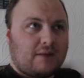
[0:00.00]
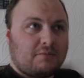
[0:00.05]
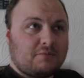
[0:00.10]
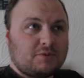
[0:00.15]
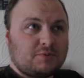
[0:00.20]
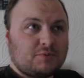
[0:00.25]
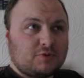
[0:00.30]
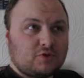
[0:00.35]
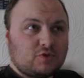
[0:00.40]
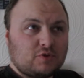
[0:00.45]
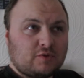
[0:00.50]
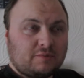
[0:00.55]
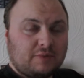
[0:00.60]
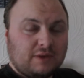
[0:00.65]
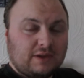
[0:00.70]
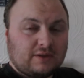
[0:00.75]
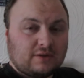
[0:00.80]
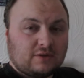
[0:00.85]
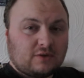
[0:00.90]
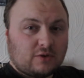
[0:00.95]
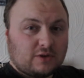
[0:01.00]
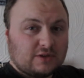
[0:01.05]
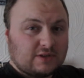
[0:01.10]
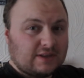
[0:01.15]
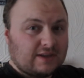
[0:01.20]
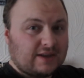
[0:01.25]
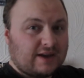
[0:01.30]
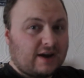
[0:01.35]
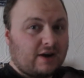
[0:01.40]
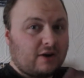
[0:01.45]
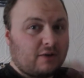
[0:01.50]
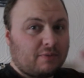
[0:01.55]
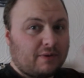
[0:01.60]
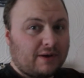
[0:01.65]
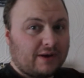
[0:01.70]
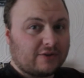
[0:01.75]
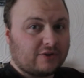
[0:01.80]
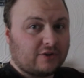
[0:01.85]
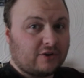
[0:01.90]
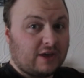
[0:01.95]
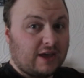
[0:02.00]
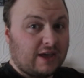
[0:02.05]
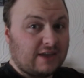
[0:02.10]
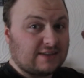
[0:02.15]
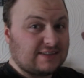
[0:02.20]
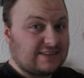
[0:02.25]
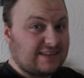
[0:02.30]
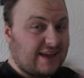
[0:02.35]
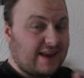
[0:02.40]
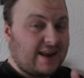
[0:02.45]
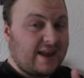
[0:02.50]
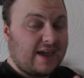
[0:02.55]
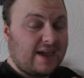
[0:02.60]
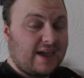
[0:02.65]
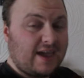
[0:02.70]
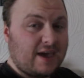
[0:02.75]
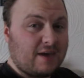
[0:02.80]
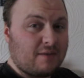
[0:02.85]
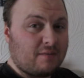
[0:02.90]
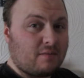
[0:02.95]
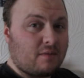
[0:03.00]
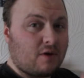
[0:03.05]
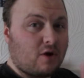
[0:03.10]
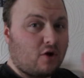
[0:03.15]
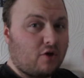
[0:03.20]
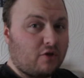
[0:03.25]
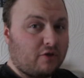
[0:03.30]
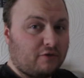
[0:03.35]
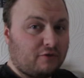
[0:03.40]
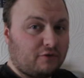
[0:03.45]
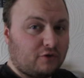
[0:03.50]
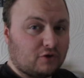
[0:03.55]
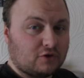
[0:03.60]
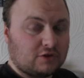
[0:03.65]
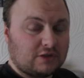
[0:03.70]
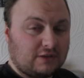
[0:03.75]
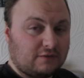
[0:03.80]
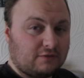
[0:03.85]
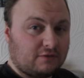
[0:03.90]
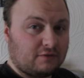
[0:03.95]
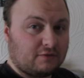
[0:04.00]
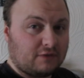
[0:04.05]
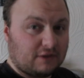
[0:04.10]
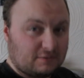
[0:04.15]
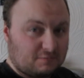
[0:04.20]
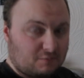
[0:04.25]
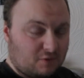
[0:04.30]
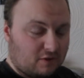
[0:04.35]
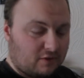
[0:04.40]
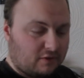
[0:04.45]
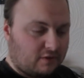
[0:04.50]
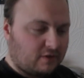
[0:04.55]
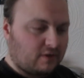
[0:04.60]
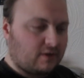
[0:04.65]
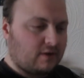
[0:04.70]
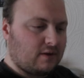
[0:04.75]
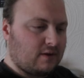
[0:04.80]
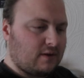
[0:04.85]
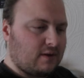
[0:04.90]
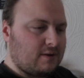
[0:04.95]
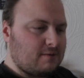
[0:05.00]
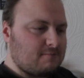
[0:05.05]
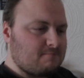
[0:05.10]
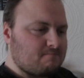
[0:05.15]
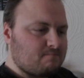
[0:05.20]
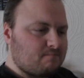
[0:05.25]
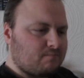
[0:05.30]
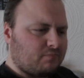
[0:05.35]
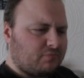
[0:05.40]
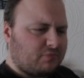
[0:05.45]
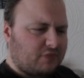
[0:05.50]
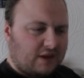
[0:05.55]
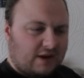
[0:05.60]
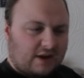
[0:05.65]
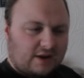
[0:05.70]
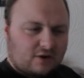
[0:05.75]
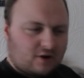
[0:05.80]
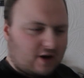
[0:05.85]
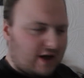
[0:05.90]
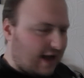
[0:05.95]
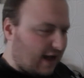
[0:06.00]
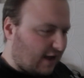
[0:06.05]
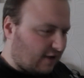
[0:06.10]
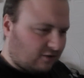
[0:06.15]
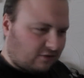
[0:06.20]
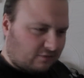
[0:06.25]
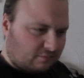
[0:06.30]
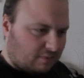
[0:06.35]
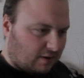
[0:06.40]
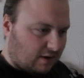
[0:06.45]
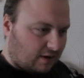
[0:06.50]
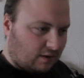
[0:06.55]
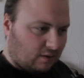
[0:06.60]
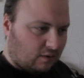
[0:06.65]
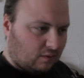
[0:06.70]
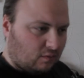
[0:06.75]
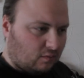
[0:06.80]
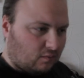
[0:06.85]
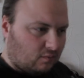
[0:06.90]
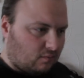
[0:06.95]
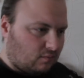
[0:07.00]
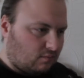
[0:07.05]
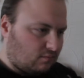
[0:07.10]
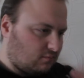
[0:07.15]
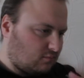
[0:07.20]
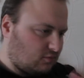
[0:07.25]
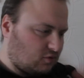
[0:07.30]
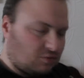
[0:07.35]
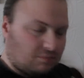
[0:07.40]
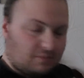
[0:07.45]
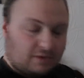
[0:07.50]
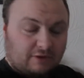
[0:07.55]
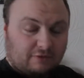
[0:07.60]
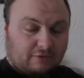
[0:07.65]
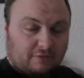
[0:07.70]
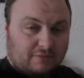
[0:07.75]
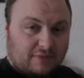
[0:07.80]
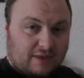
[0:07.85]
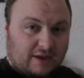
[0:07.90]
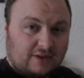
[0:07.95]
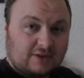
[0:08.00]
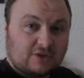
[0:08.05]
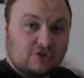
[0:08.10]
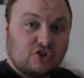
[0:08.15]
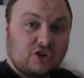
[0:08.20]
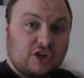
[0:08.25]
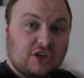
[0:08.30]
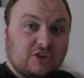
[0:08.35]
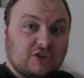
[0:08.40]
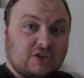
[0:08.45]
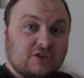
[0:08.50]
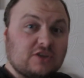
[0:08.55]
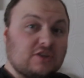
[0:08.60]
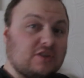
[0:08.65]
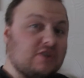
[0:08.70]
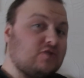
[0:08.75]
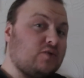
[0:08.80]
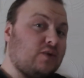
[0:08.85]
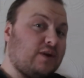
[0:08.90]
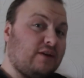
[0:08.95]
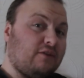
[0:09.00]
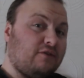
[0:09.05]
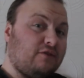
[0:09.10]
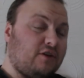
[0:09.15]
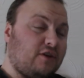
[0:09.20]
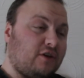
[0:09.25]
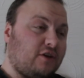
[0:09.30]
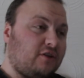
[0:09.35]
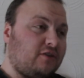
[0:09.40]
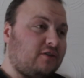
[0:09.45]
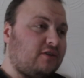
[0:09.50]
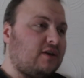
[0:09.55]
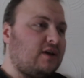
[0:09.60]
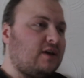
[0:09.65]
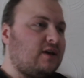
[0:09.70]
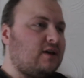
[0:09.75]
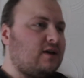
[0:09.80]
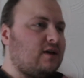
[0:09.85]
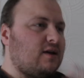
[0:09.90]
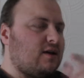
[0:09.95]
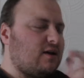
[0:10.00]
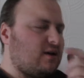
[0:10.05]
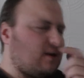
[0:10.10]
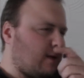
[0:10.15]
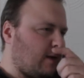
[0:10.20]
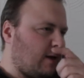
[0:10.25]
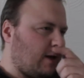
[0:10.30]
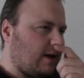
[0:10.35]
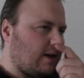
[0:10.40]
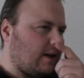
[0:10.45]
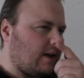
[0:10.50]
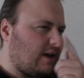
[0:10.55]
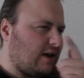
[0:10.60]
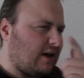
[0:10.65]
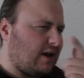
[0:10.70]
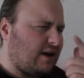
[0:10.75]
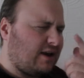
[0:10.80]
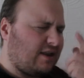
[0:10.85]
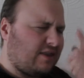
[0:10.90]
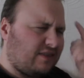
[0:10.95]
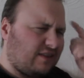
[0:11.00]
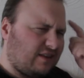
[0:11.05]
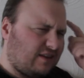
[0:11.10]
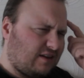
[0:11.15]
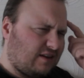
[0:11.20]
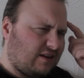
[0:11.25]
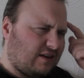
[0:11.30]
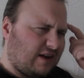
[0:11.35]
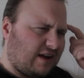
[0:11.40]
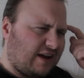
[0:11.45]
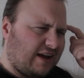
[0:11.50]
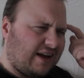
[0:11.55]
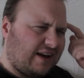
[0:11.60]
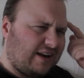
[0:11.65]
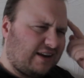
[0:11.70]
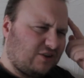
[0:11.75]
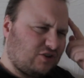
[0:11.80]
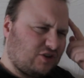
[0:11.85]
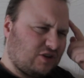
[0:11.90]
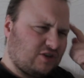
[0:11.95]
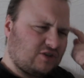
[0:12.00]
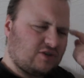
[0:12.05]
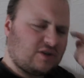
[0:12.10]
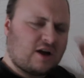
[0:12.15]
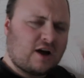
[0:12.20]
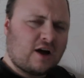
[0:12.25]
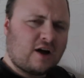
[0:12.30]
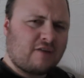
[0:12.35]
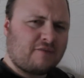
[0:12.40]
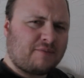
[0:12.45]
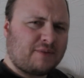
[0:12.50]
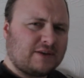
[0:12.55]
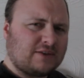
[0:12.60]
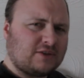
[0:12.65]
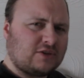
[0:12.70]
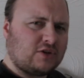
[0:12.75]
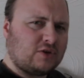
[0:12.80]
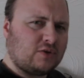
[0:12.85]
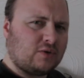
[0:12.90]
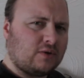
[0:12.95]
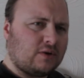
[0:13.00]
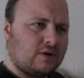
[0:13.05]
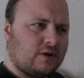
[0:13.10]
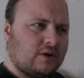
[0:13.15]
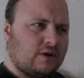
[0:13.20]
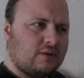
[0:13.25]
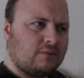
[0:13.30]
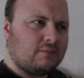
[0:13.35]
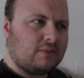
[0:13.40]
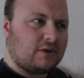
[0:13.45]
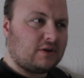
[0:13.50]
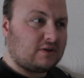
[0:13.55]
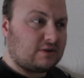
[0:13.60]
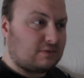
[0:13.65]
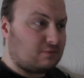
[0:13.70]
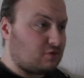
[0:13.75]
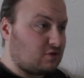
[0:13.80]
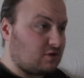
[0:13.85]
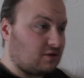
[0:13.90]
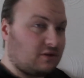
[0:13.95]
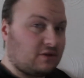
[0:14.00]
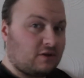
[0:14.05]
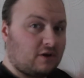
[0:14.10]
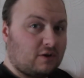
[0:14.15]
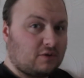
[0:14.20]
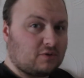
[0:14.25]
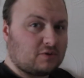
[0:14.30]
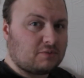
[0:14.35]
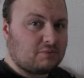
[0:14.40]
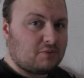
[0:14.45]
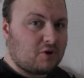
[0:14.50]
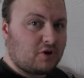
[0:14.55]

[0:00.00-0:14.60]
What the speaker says: I'm supposed to have been going to the chiropractor at 10 a.m. on the 14th of this month. Then I got asked by somebody from there to change it to the 21st, and I had it changed to 2:30 because I must have thought I was on